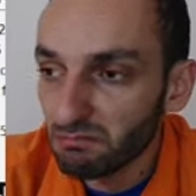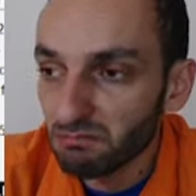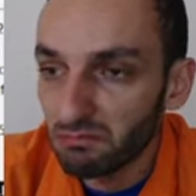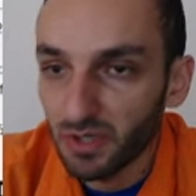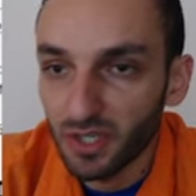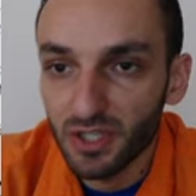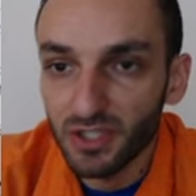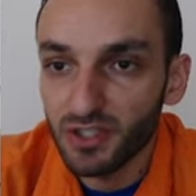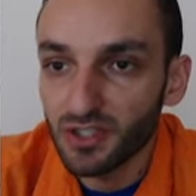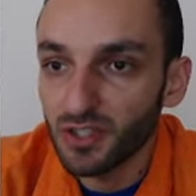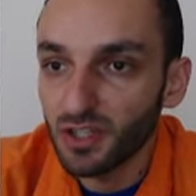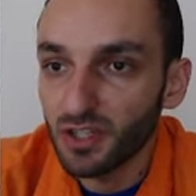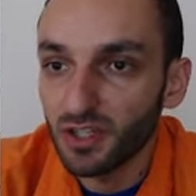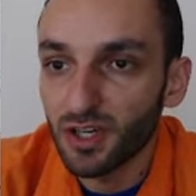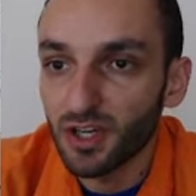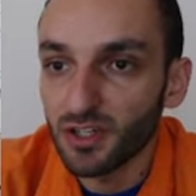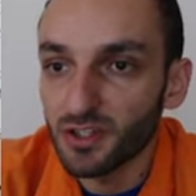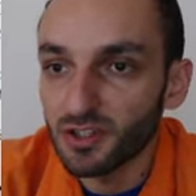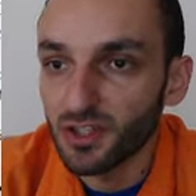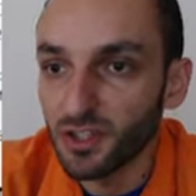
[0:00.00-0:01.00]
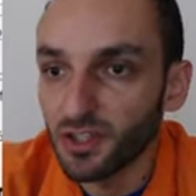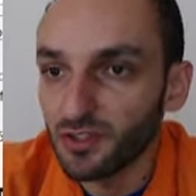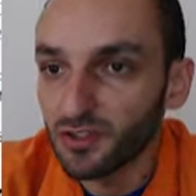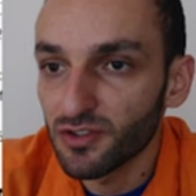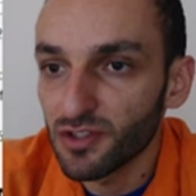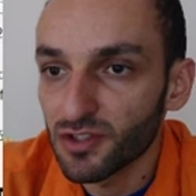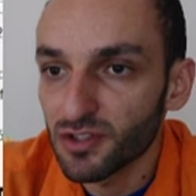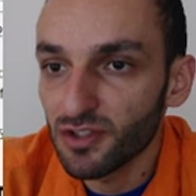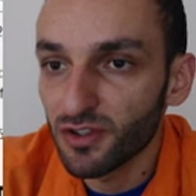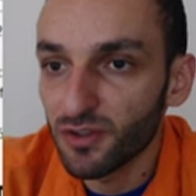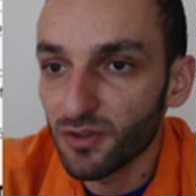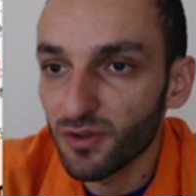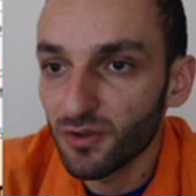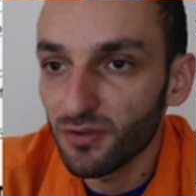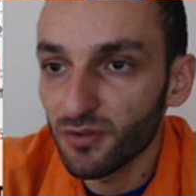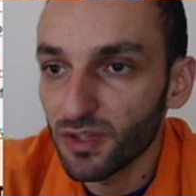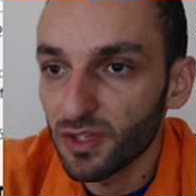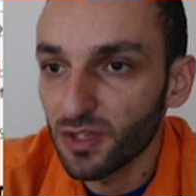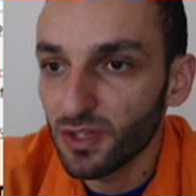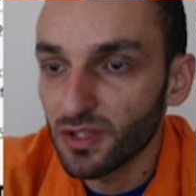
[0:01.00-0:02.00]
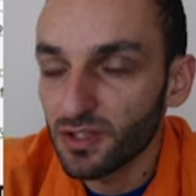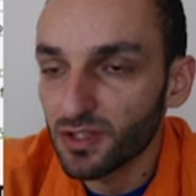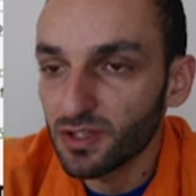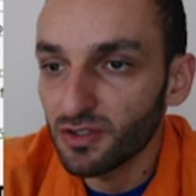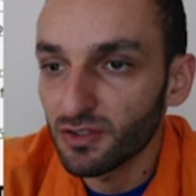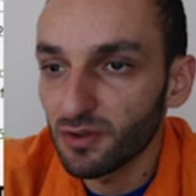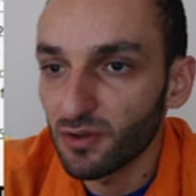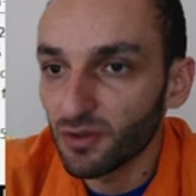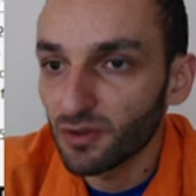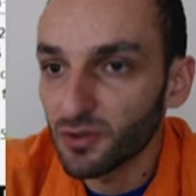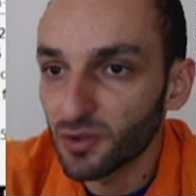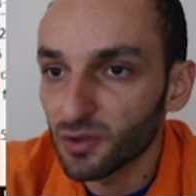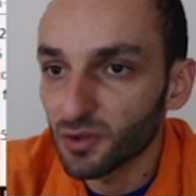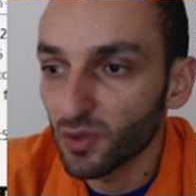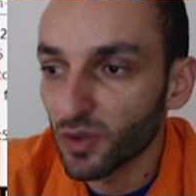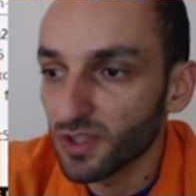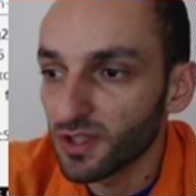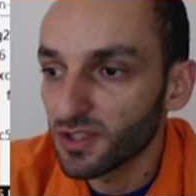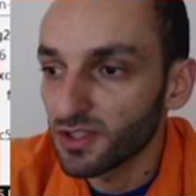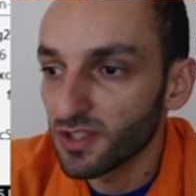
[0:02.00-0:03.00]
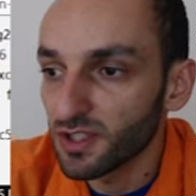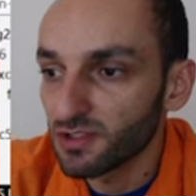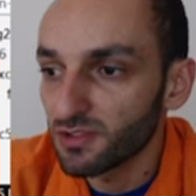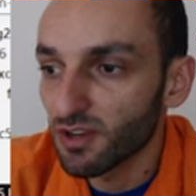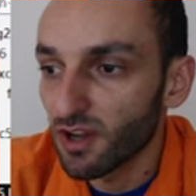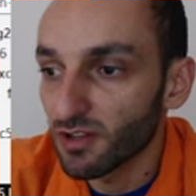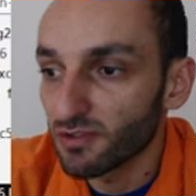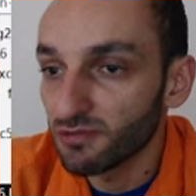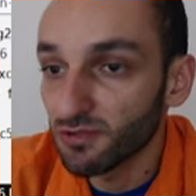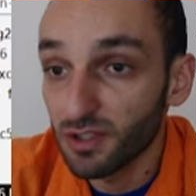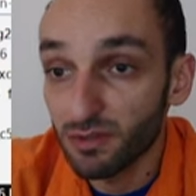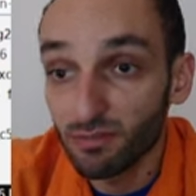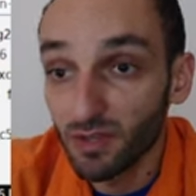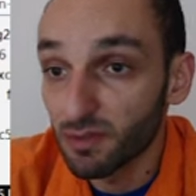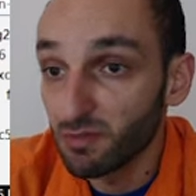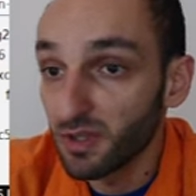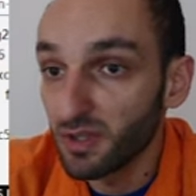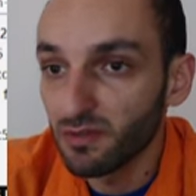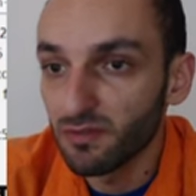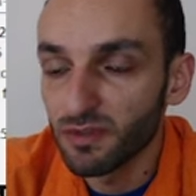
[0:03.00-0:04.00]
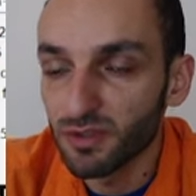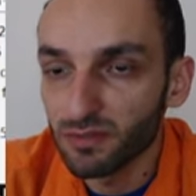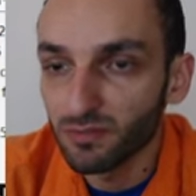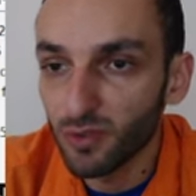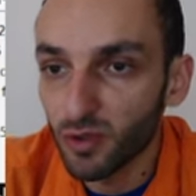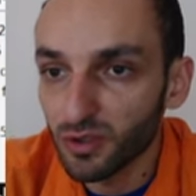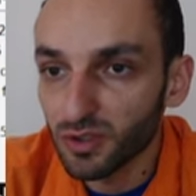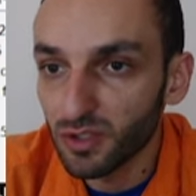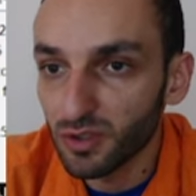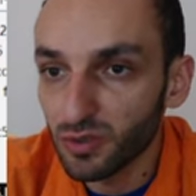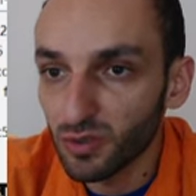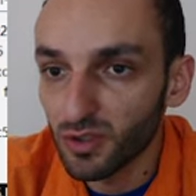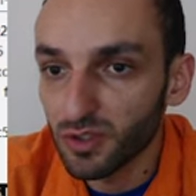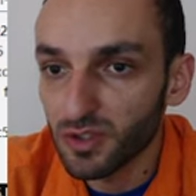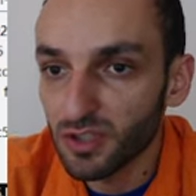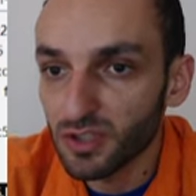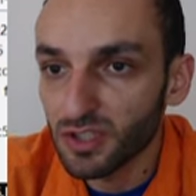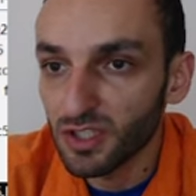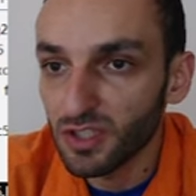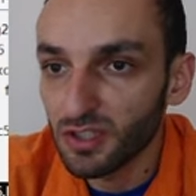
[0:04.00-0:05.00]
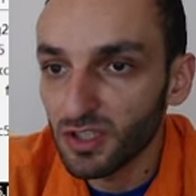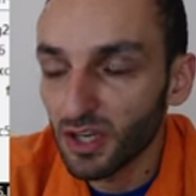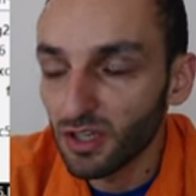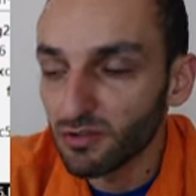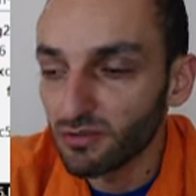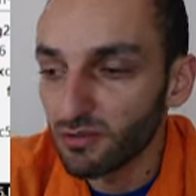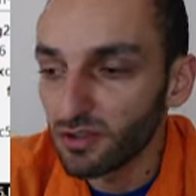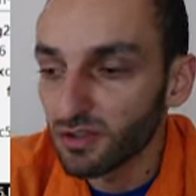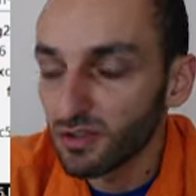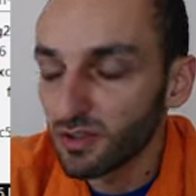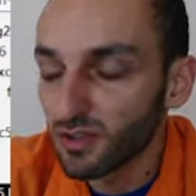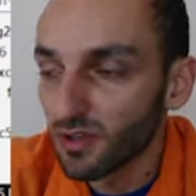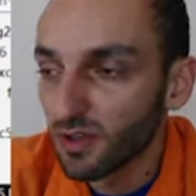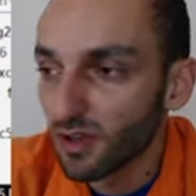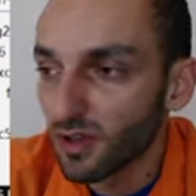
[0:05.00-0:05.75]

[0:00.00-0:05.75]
Let's say Arseny Nesterov, he has close to 2600, maybe even more than 2600.